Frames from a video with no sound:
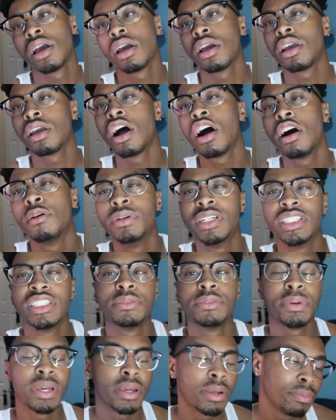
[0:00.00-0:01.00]
Y'all been
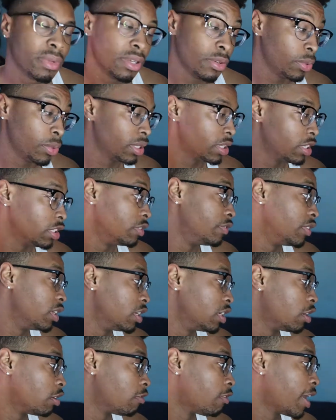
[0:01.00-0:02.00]
spamming me with this
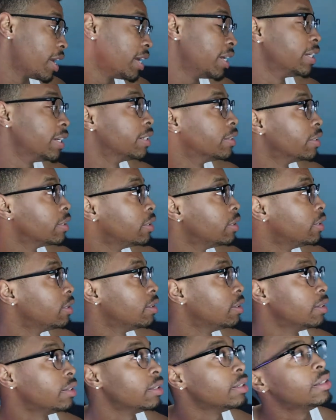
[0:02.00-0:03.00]
video right here.
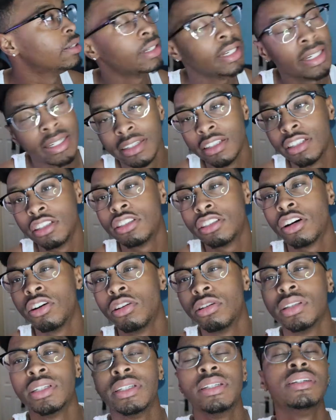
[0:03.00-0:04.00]
Nick
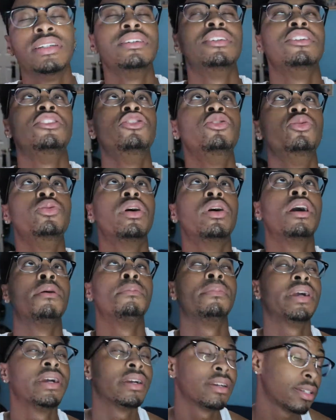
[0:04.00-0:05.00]
Nittoli, New
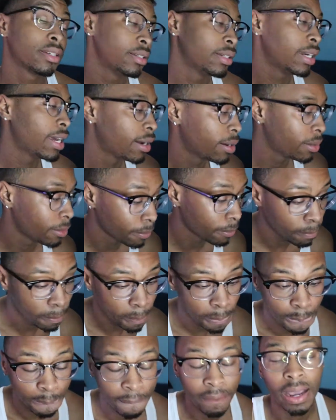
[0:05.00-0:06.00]
America. Now,
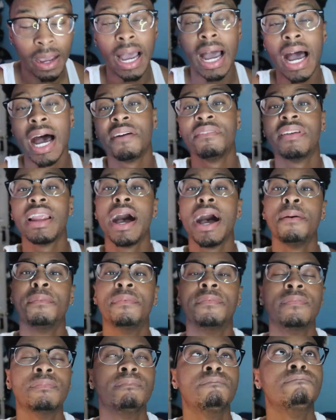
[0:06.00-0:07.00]
I have
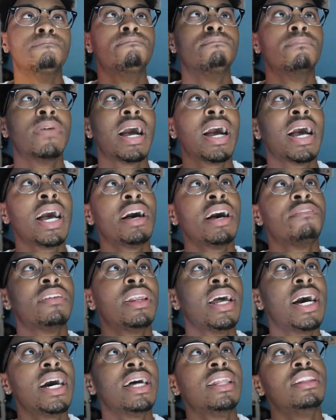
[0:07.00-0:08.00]
not I have
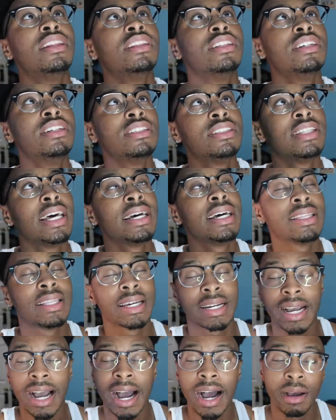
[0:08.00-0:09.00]
not looked at
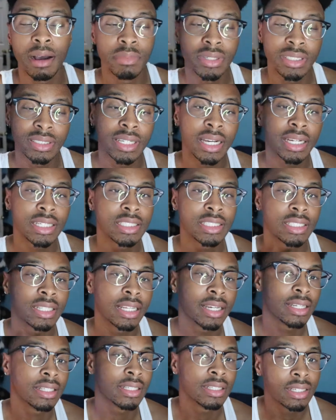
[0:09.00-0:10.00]
the comment section
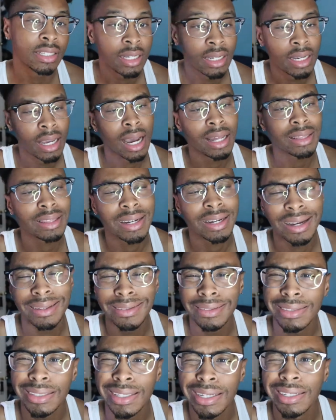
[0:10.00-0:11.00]
lately. I think I
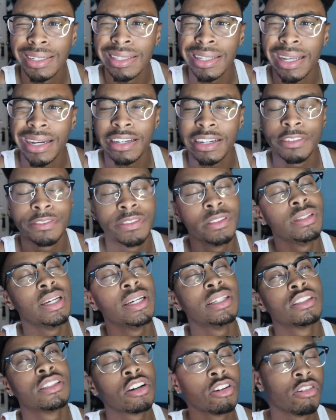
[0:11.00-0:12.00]
looked at like a few
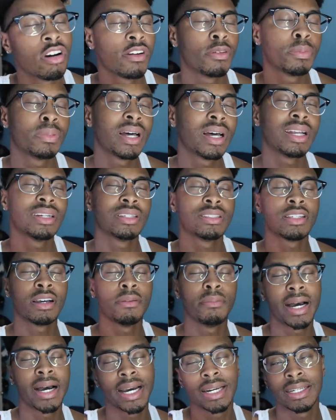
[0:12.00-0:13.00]
days ago. I replied to
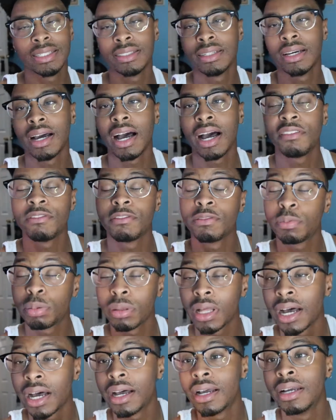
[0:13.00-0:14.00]
somebody. I've
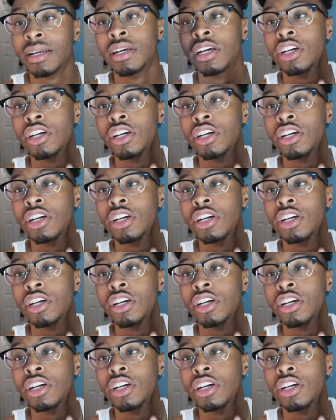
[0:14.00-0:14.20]
replied